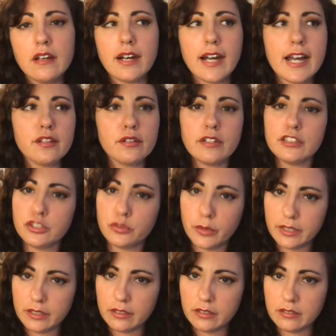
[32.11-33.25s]
either on
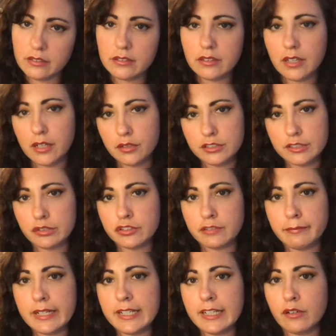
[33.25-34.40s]
Twitter, other social
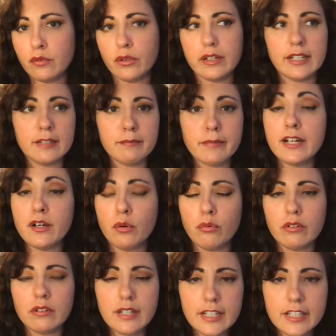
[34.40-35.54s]
media, or in my own
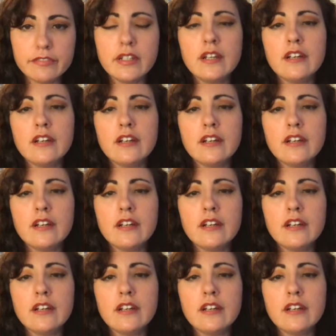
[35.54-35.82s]
life,